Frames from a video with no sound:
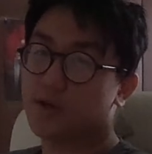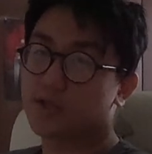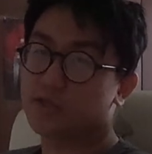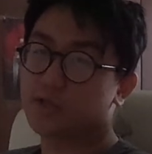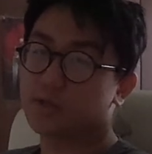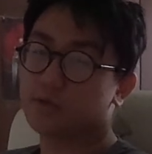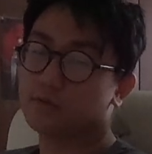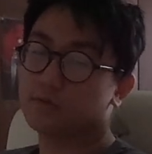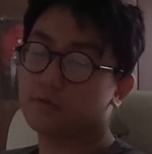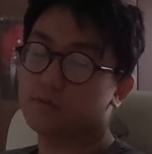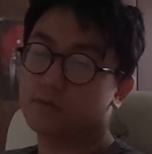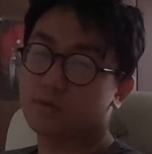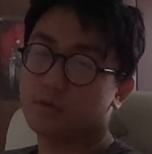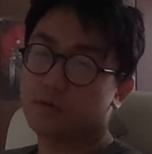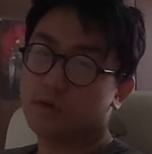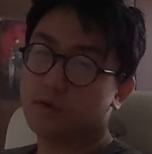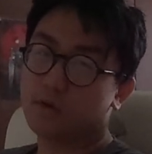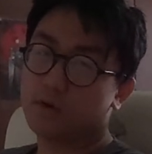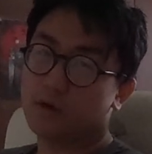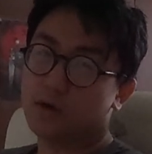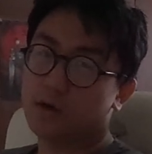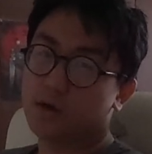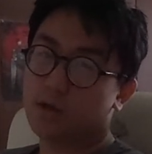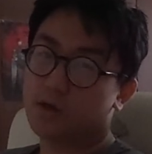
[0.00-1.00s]
person.
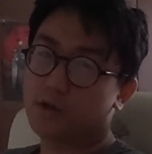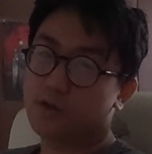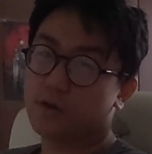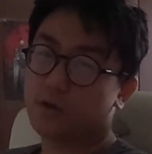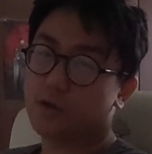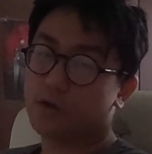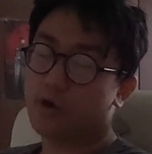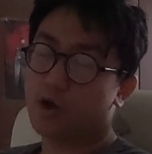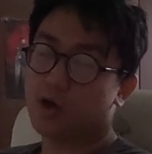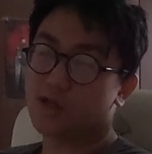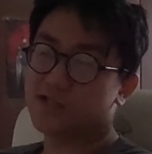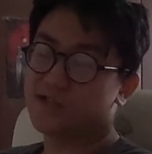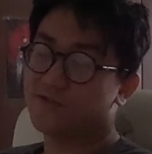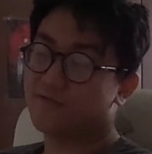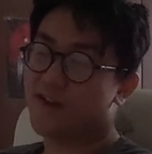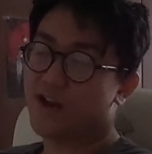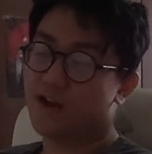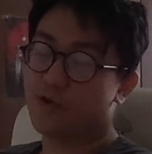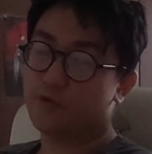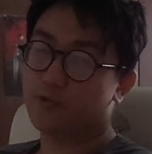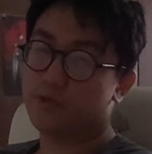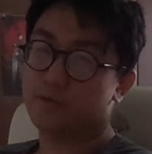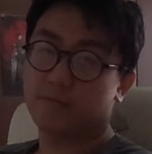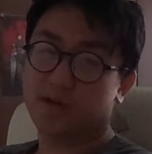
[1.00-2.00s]
You can't see the
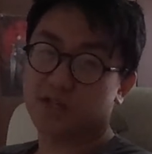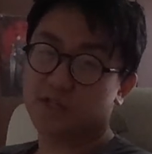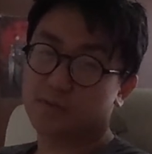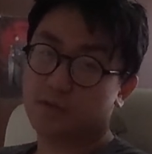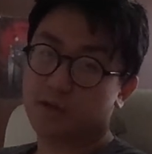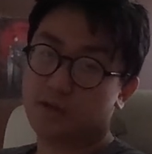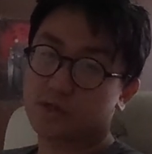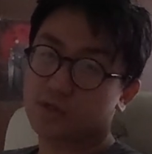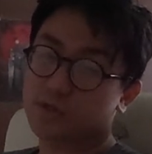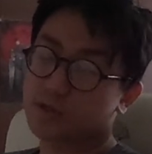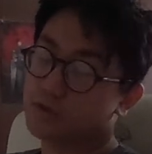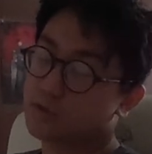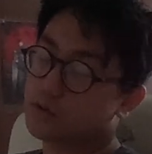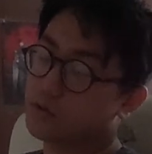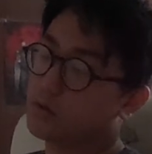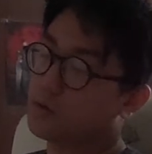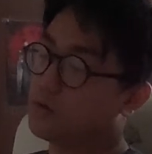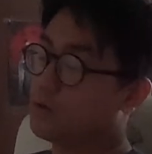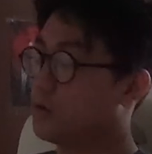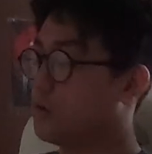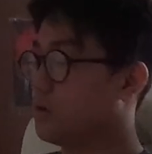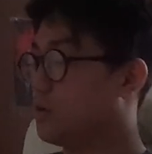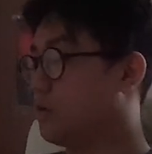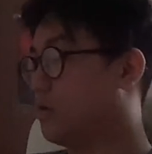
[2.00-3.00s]
value in my speech.
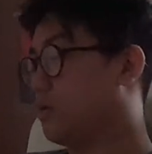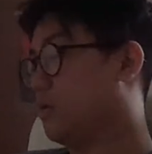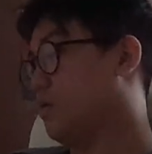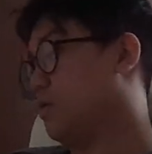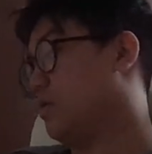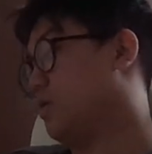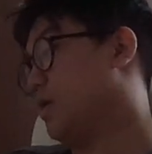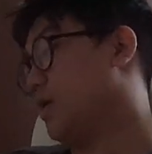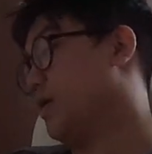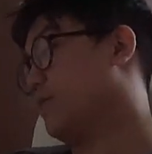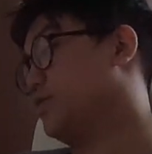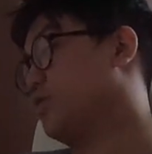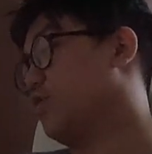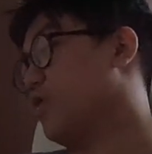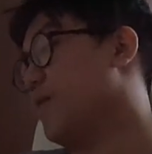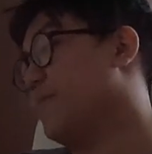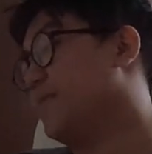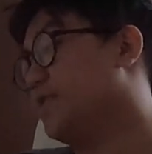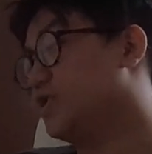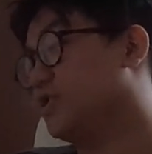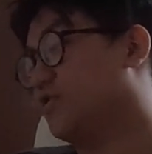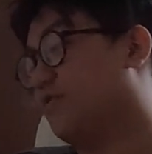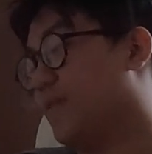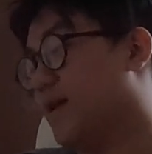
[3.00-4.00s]
It's all
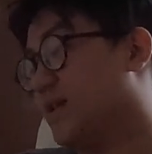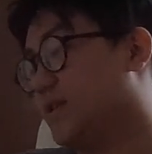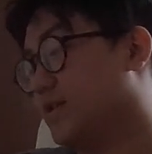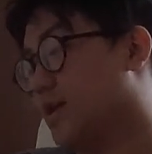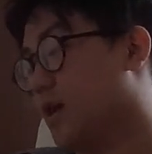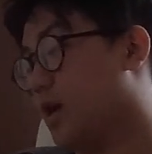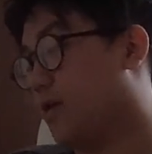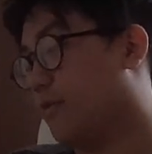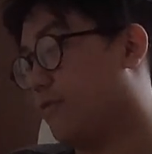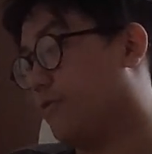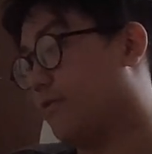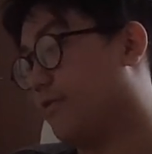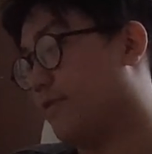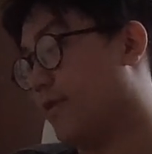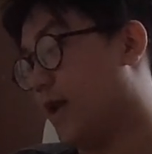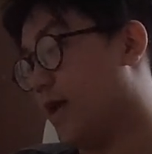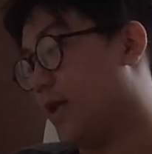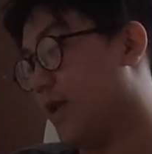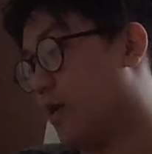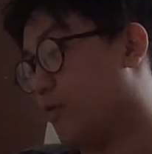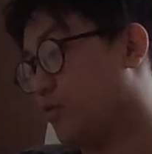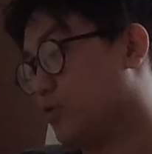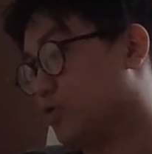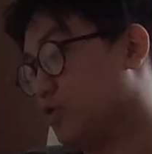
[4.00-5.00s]
images of myself,
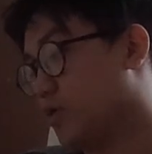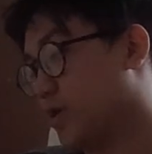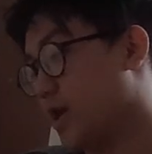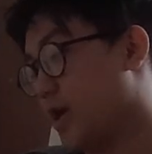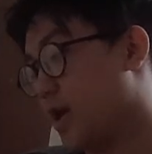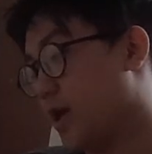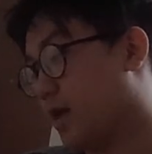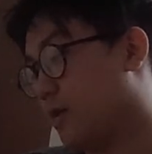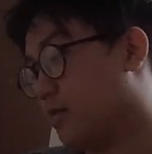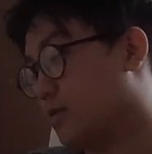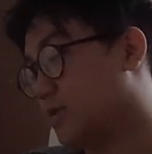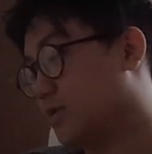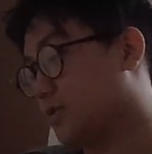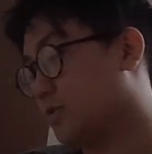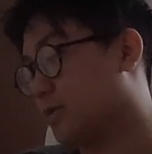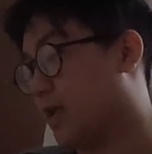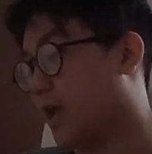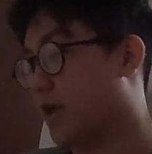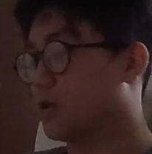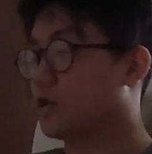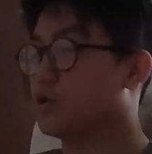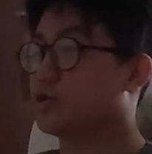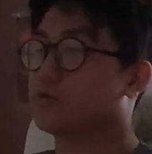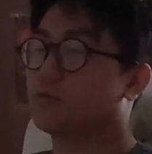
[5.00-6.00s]
and I was looking
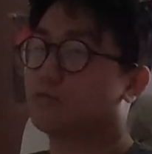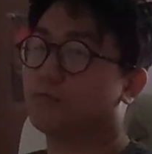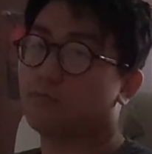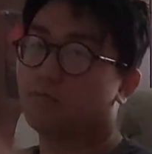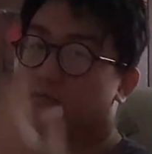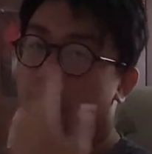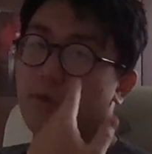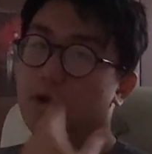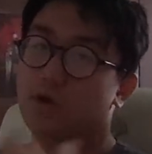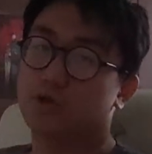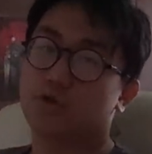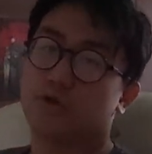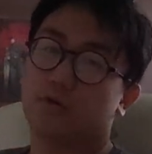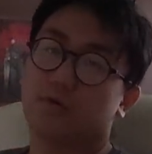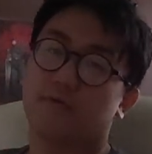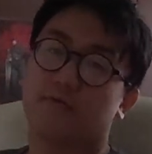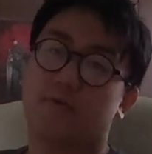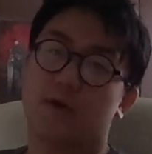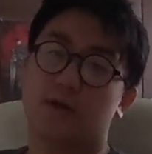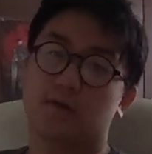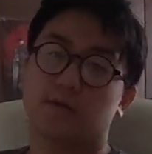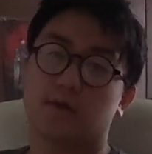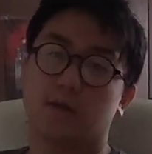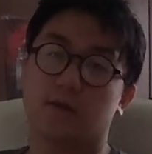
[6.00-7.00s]
like just monotone
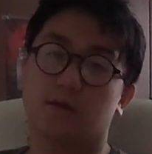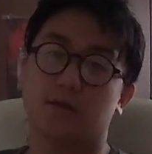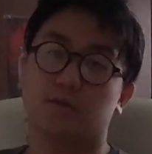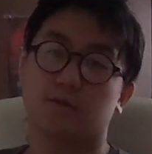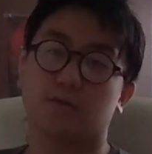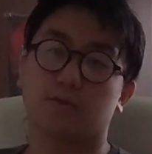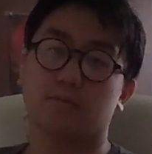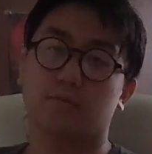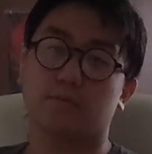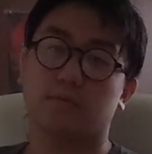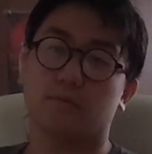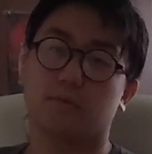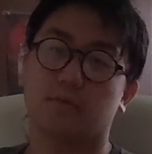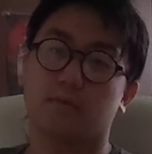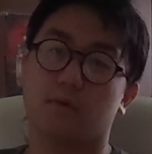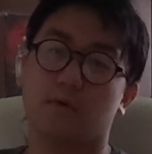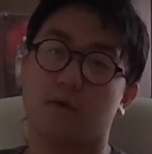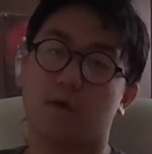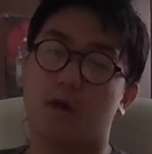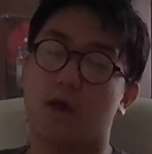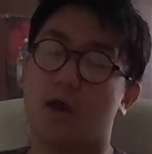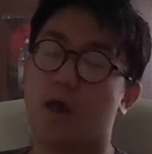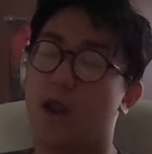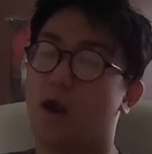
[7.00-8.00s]
face like this.
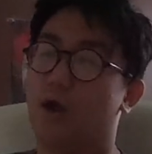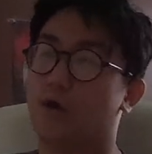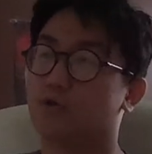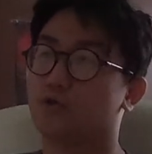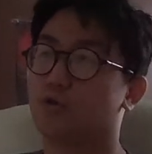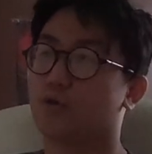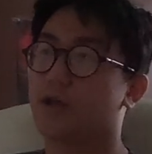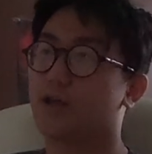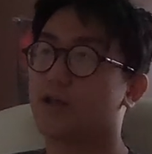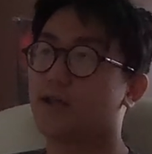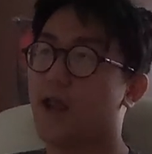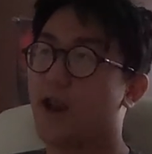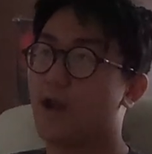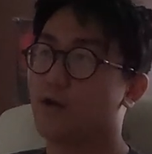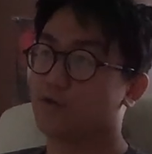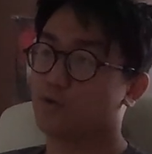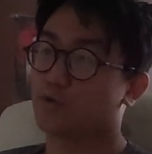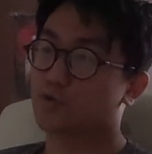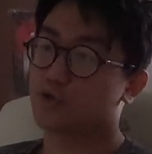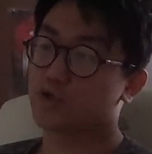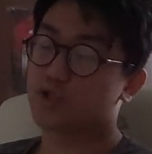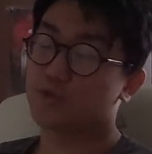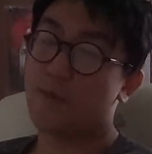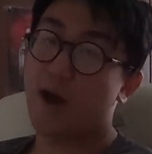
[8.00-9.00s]
I was looking, and I was
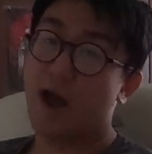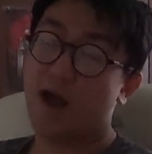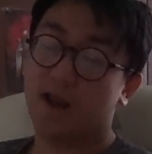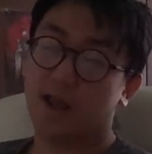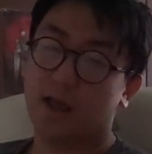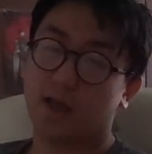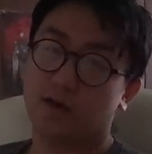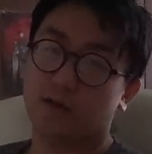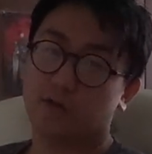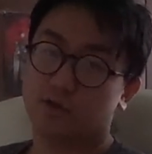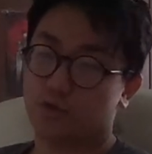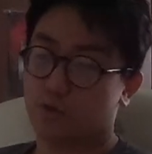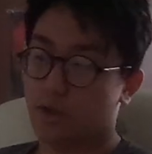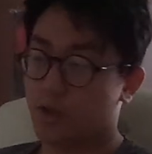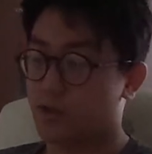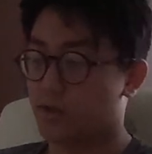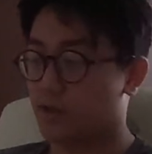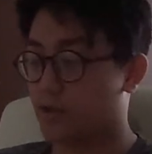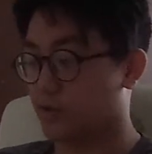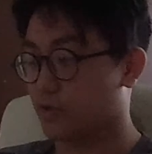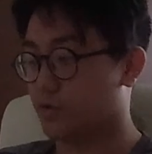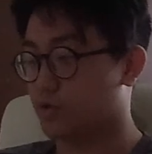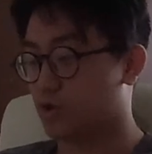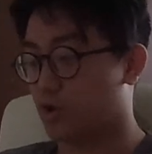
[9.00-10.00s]
also smiling.
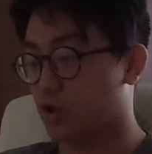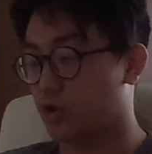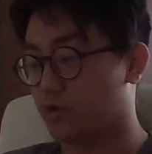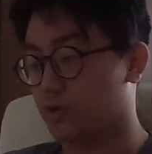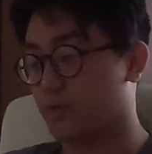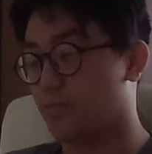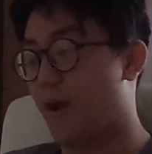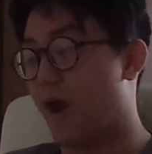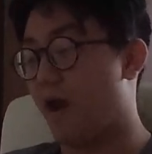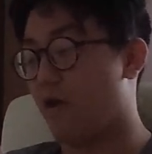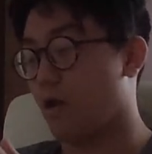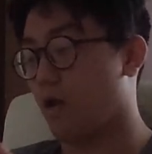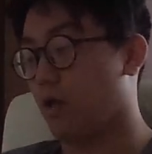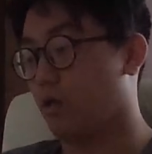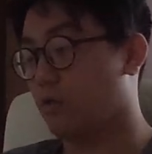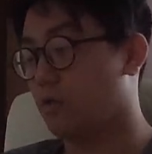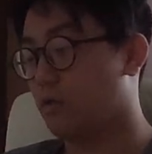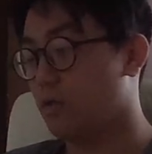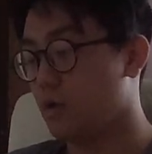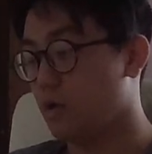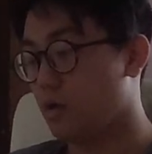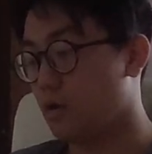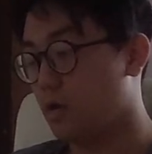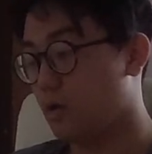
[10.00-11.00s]
It was because uh, of parallel,
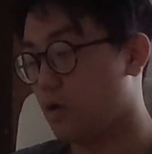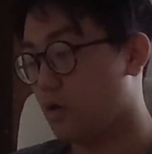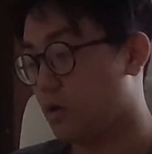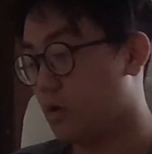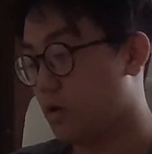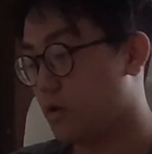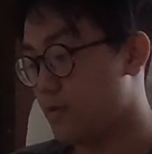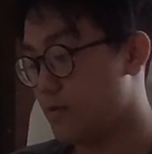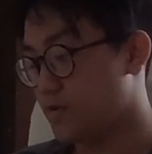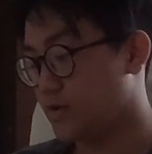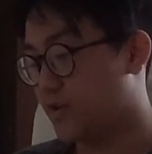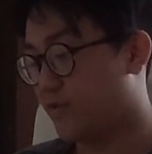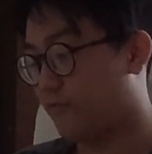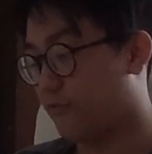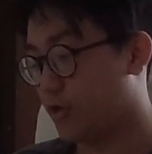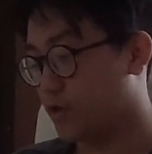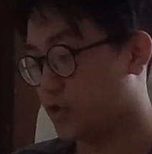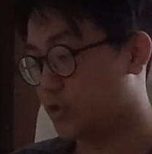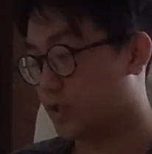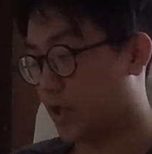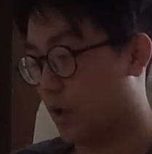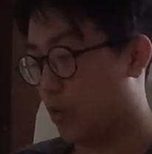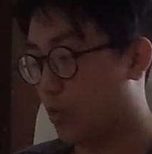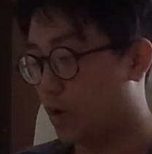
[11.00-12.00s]
the
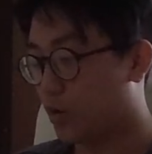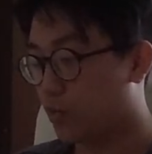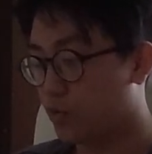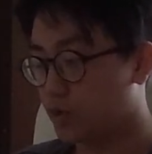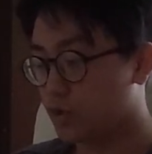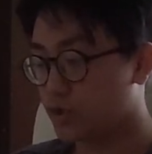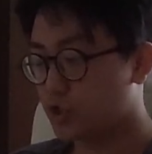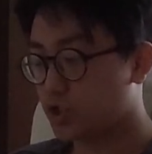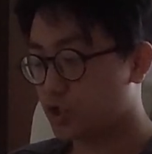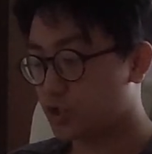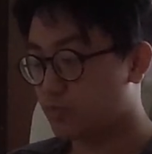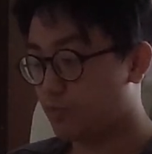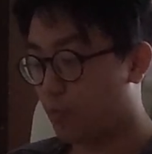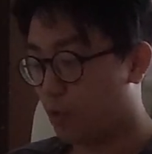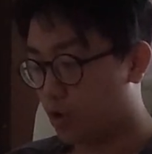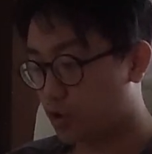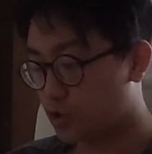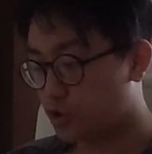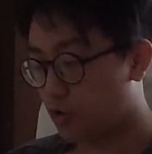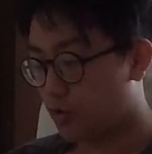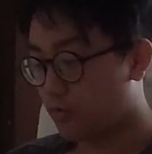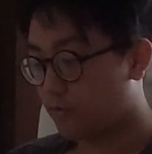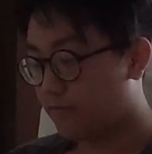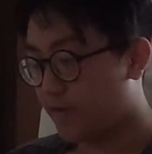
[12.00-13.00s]
difference. Like one was just
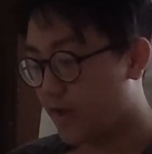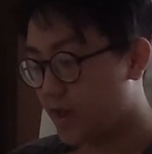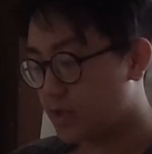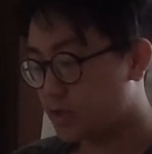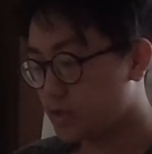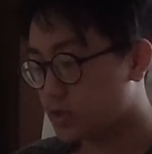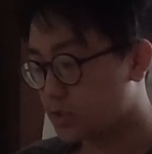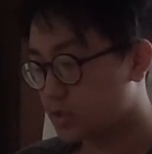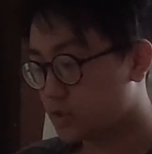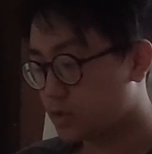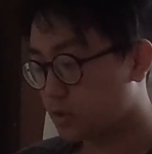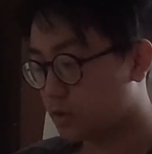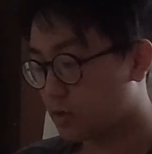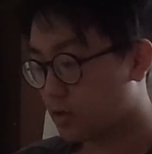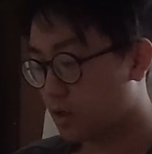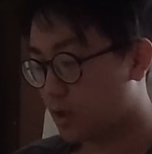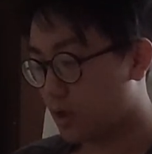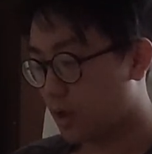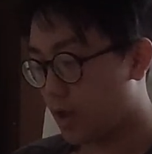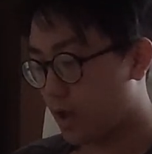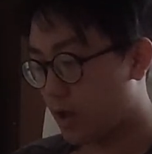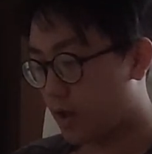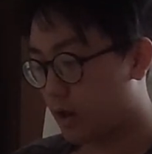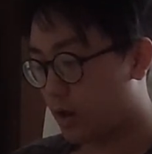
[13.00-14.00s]
monotone face,
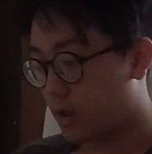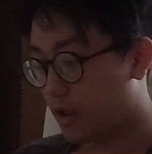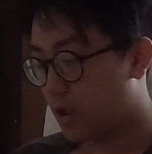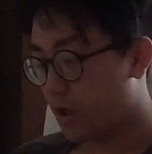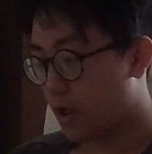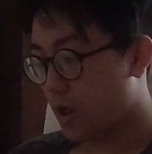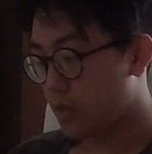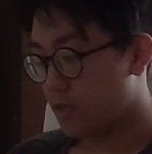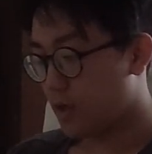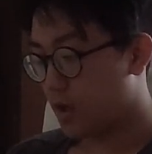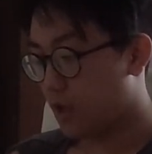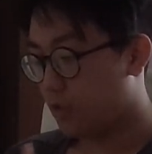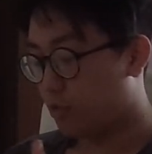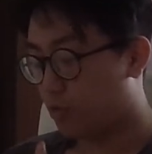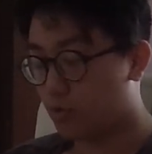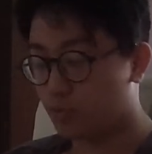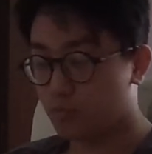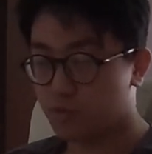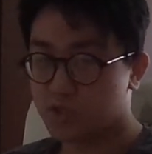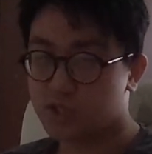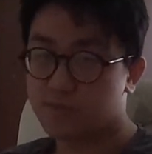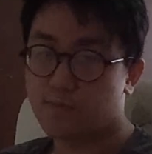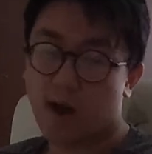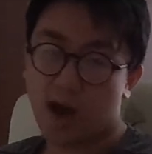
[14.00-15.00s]
the other one
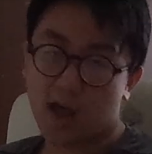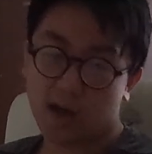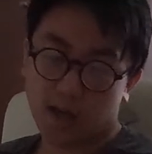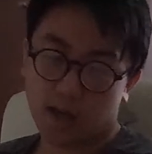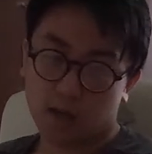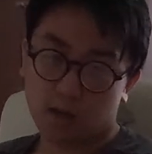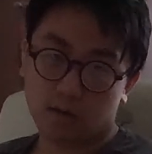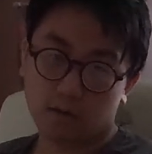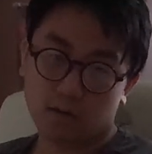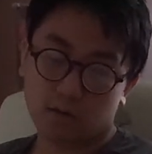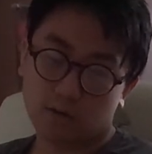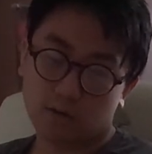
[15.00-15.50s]
was smiling.